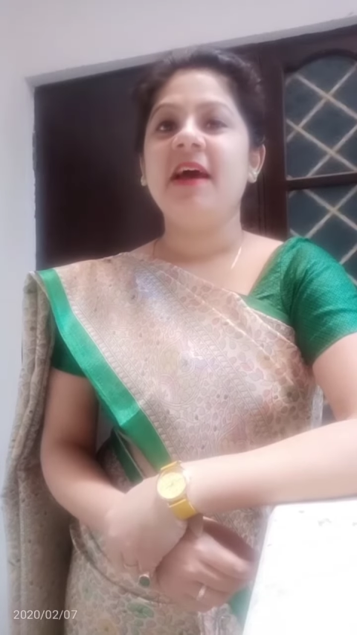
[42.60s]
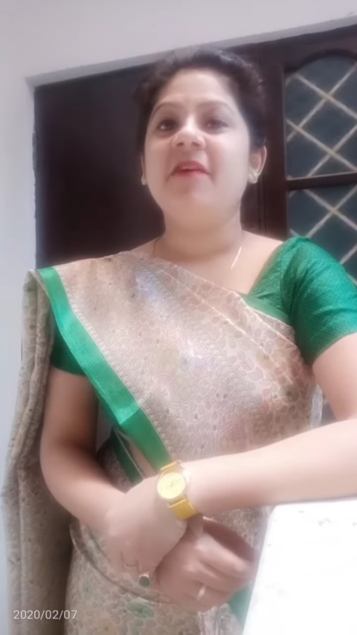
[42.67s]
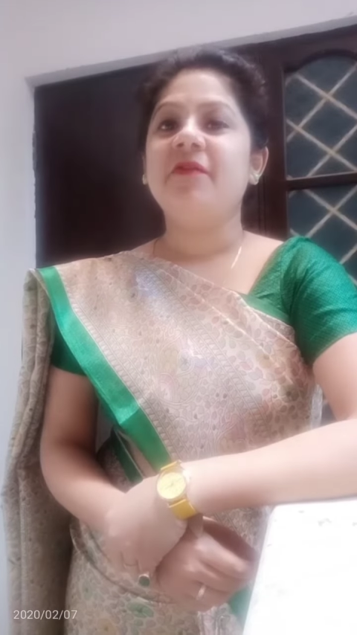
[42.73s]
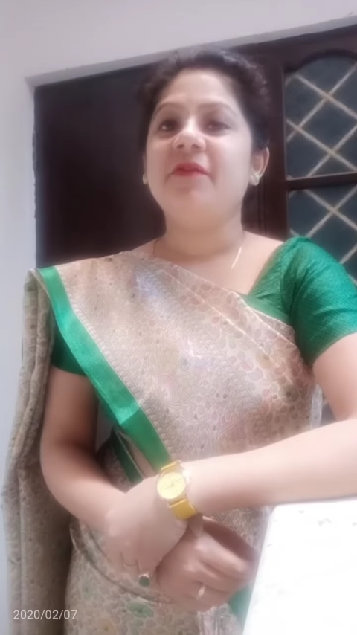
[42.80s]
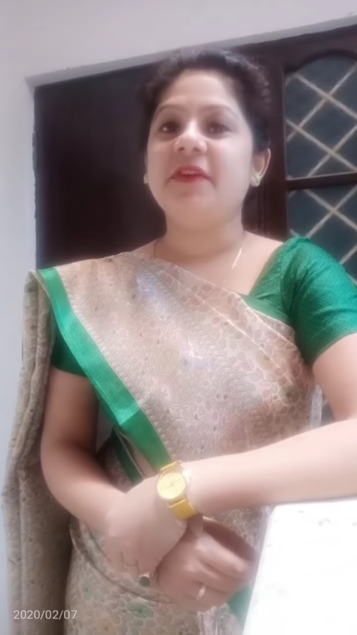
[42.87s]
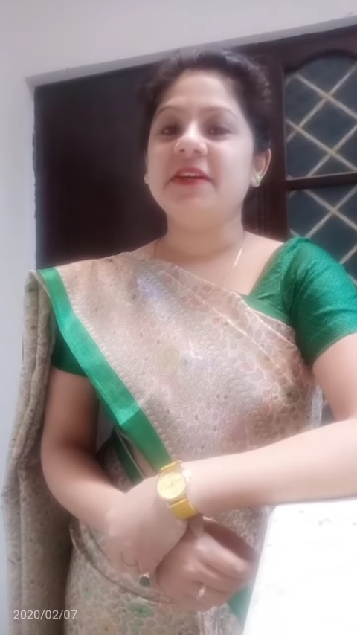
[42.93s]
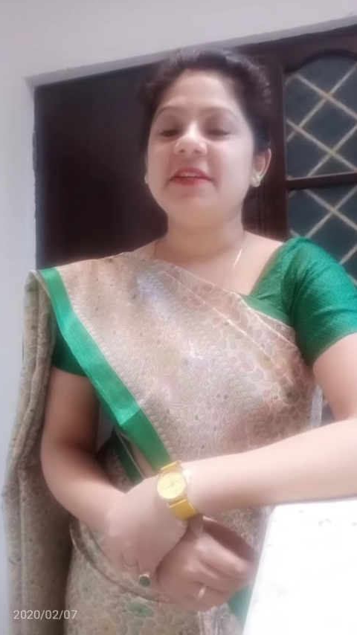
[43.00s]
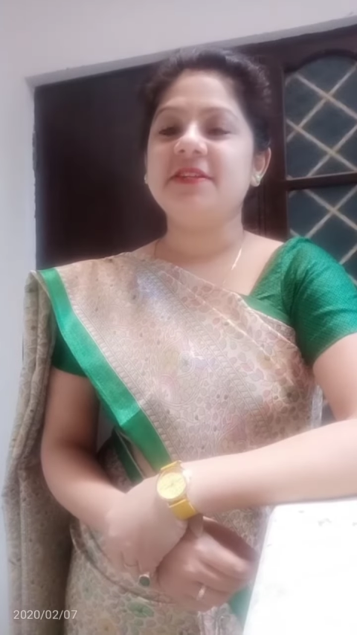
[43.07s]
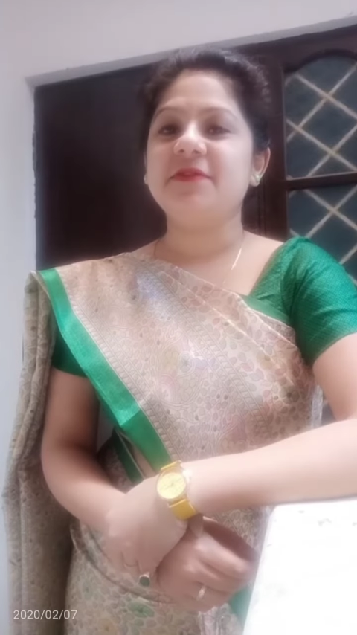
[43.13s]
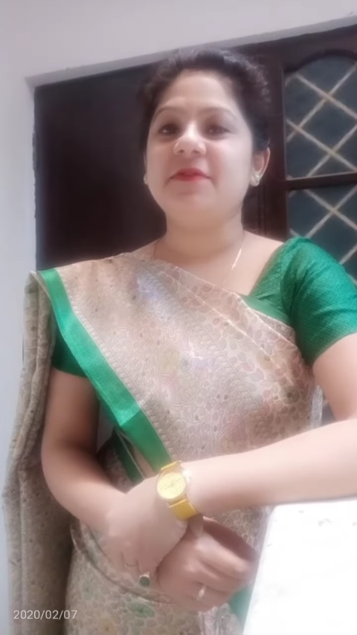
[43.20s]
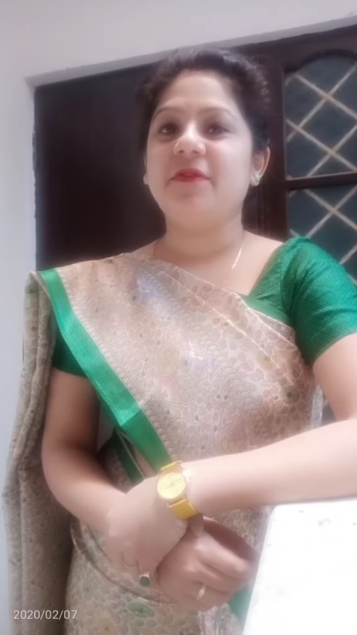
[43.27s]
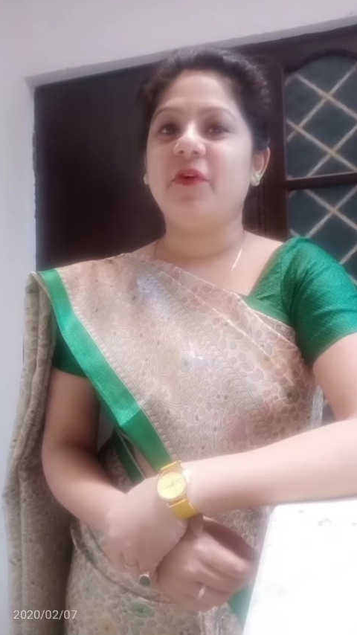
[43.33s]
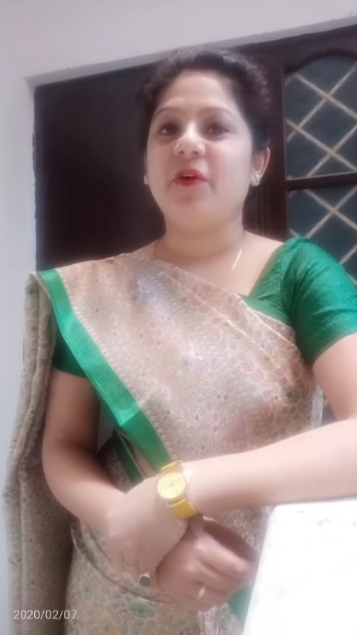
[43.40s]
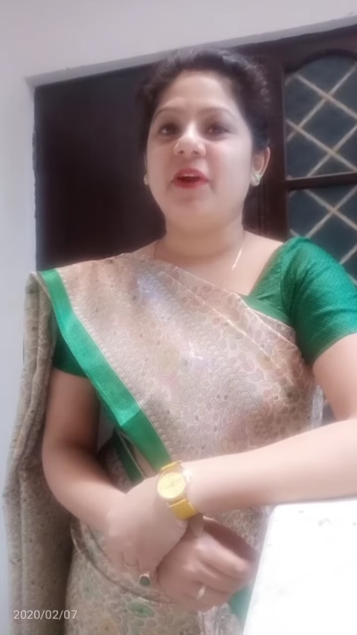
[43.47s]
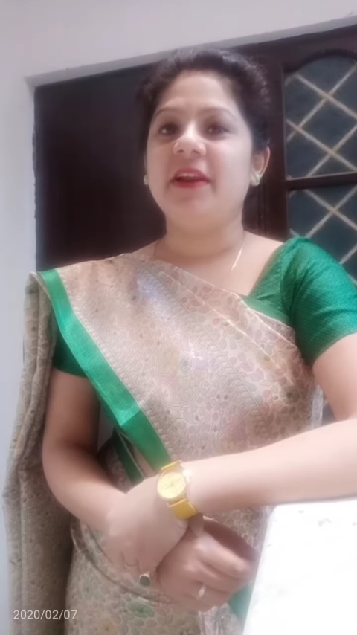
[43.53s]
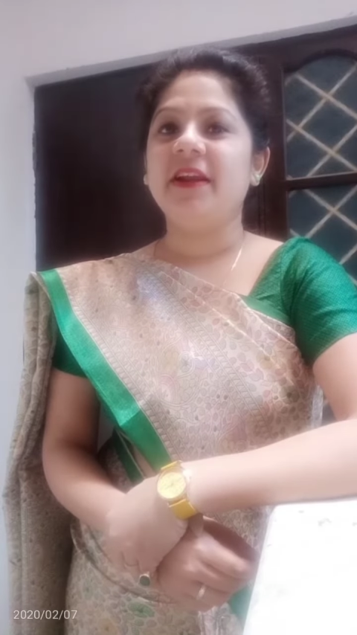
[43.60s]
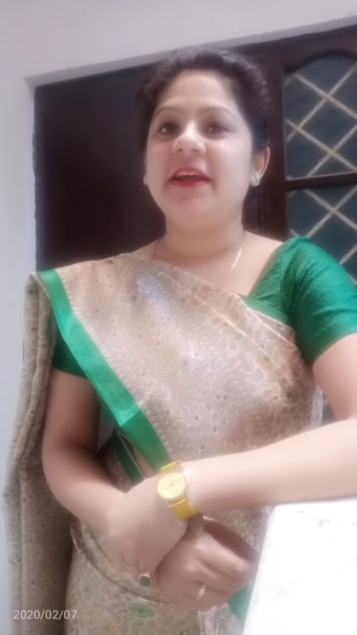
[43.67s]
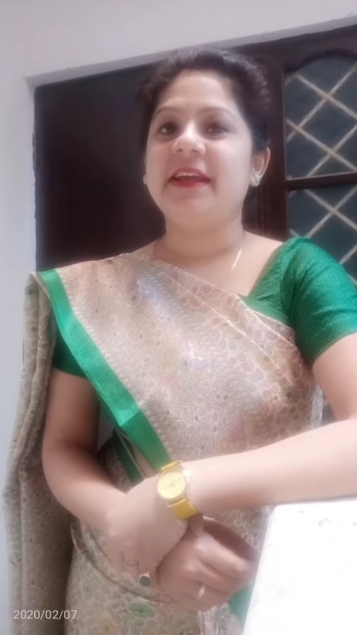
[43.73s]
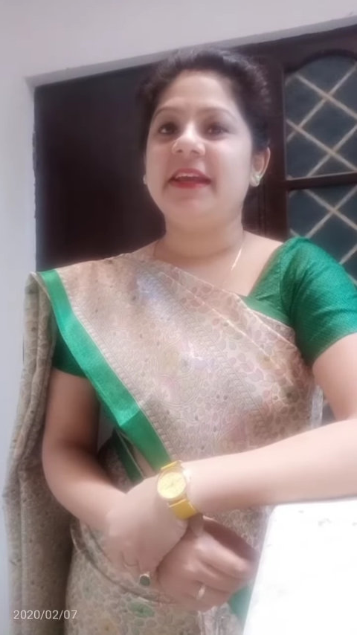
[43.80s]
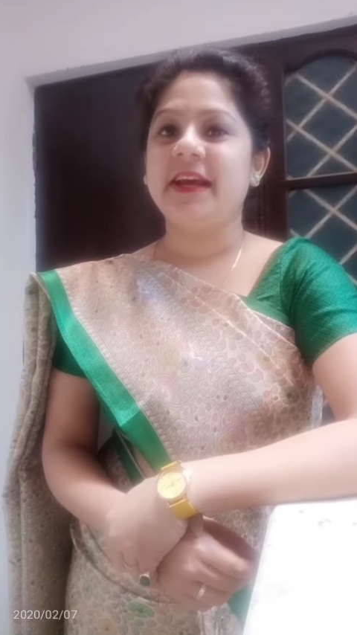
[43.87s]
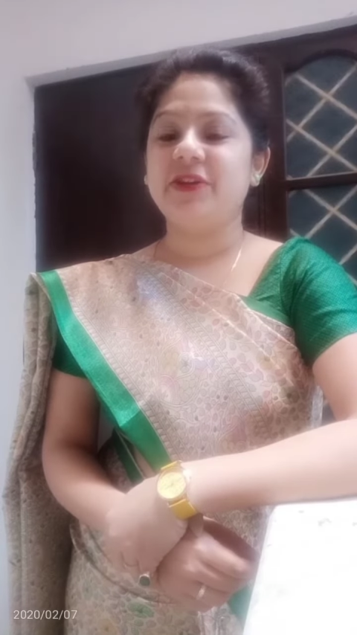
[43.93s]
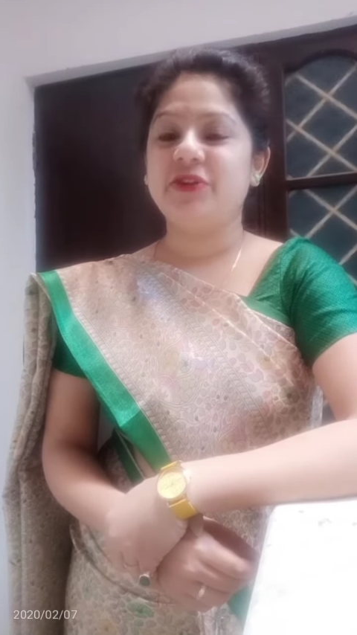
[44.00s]
First of all,
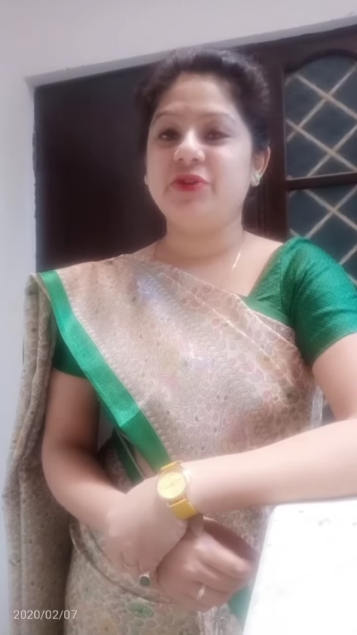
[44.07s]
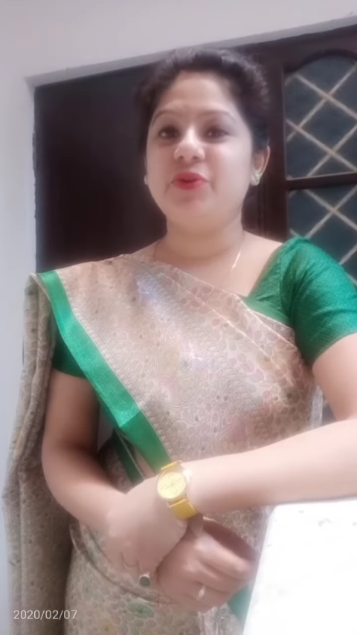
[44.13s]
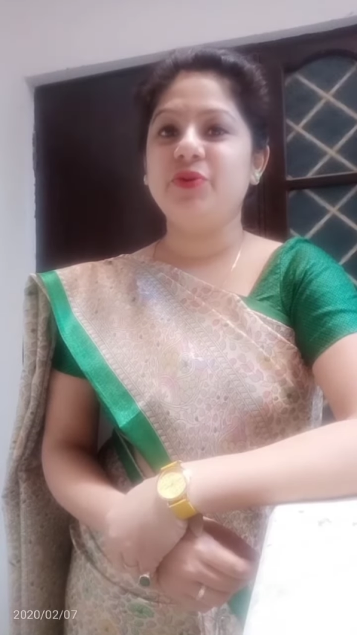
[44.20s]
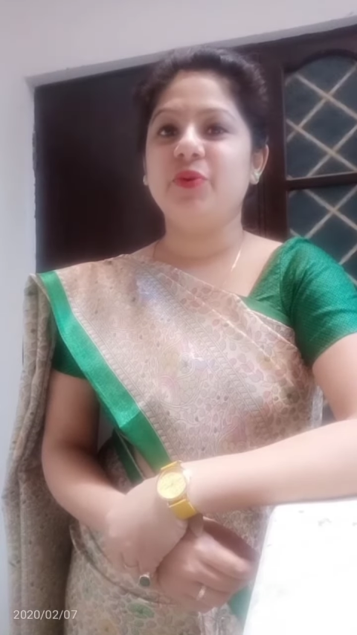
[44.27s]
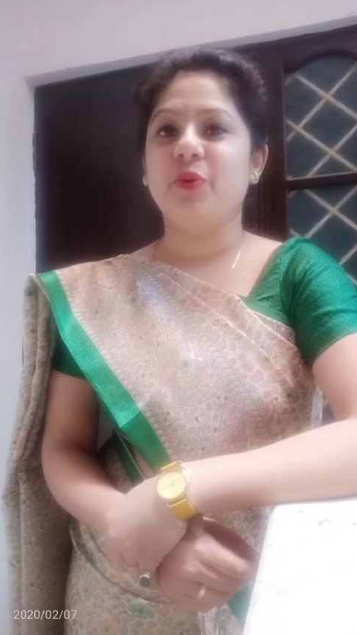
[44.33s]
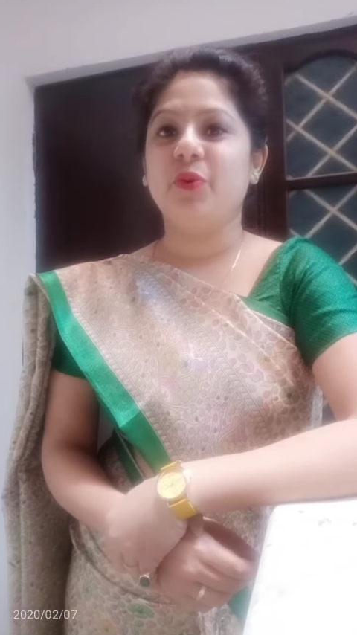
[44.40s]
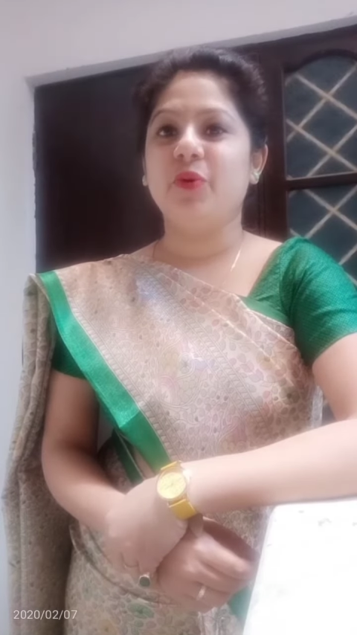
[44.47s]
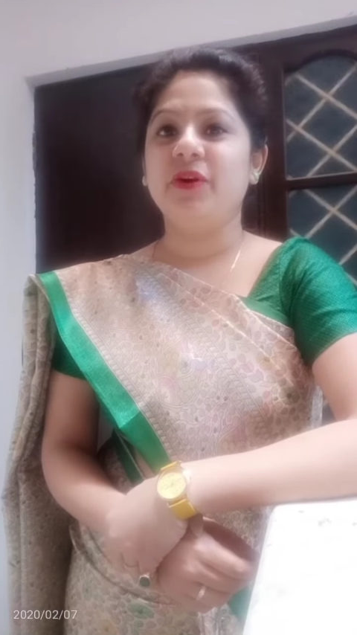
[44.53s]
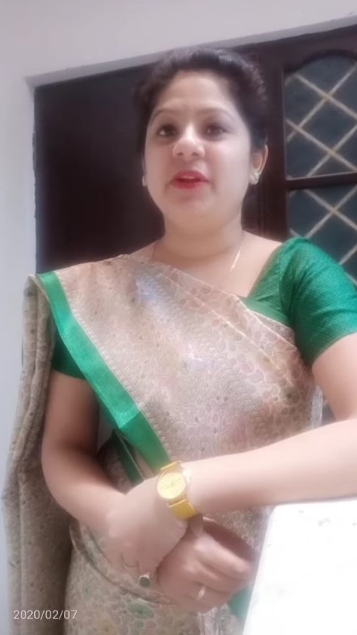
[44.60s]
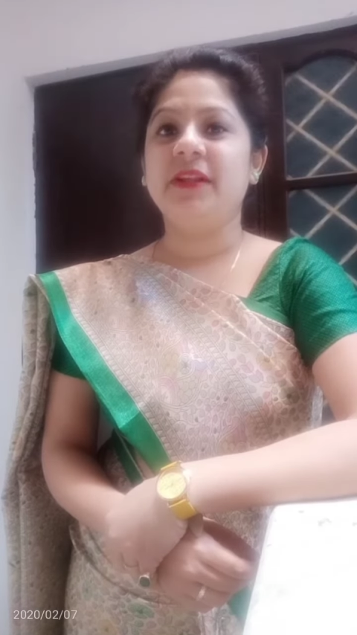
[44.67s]
get to know